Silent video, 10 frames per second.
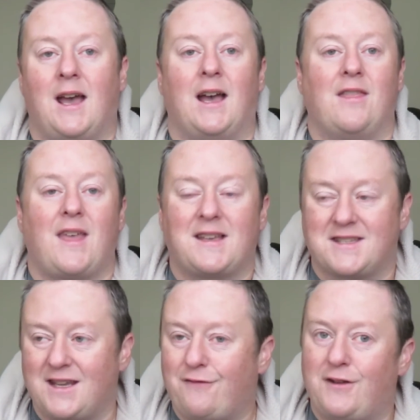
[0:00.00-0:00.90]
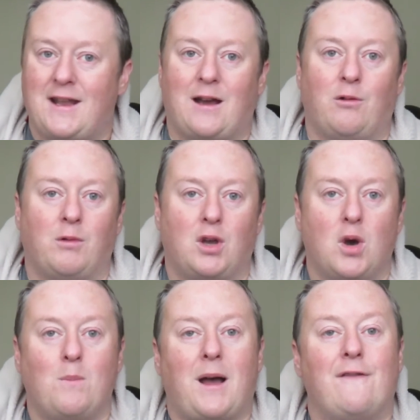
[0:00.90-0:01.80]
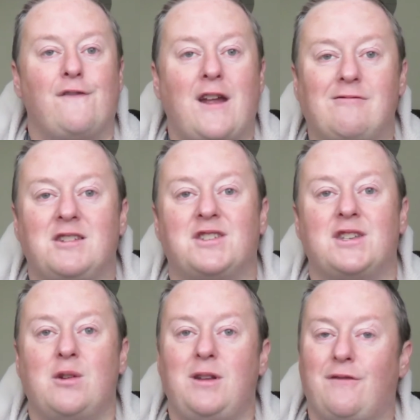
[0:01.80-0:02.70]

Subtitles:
And that's it for now. Come back very soon.